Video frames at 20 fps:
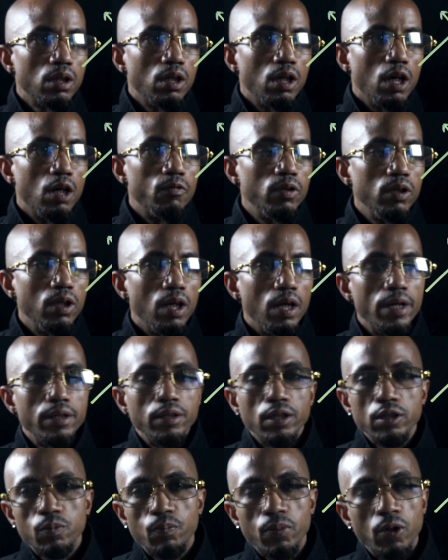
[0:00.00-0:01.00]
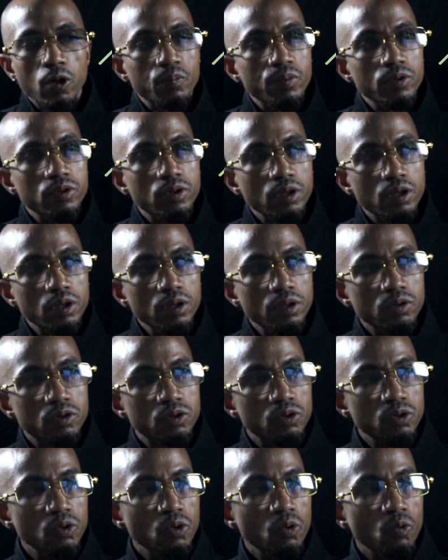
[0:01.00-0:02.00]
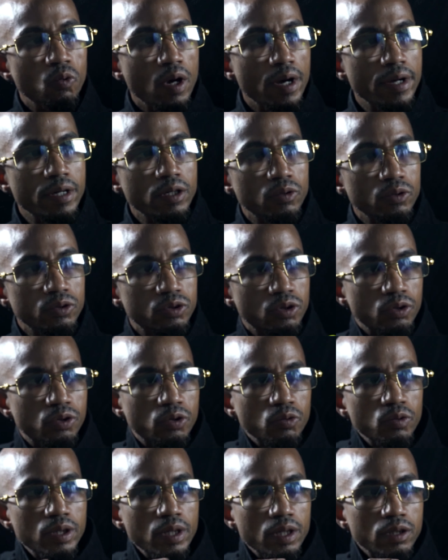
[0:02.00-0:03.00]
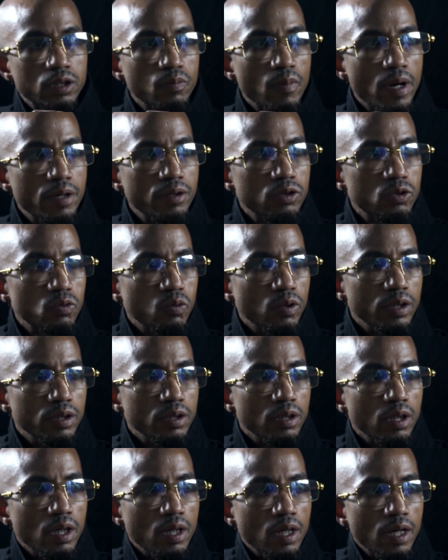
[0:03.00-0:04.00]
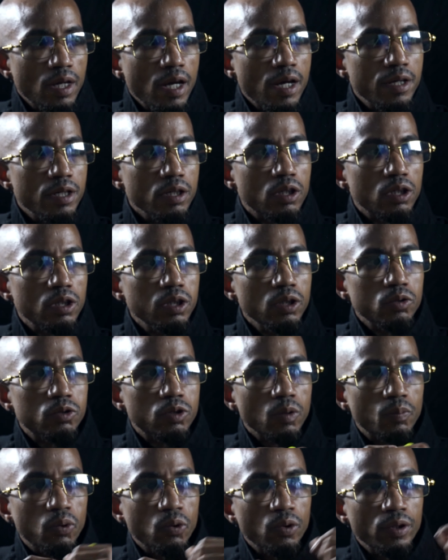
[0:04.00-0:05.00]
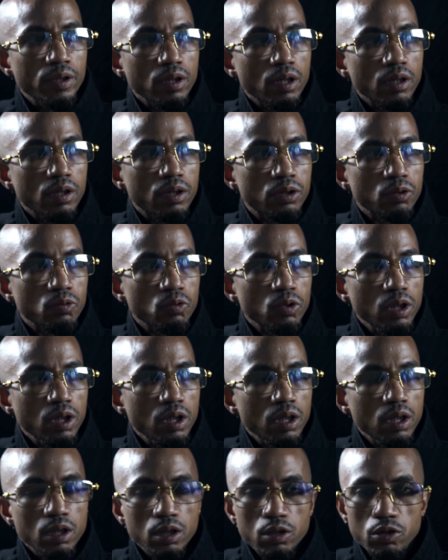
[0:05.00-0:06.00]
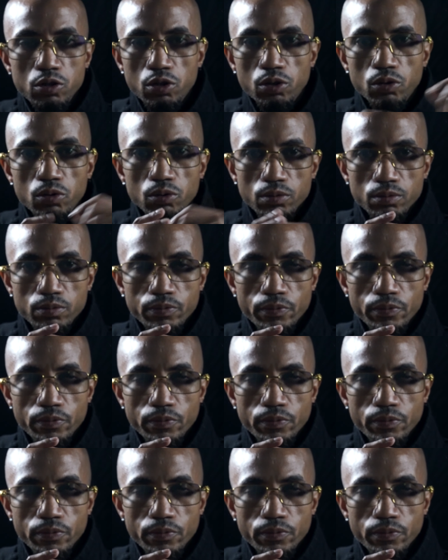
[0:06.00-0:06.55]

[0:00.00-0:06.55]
of a line that's perpendicular to y equals 3x minus 1 and includes the point 3, 2.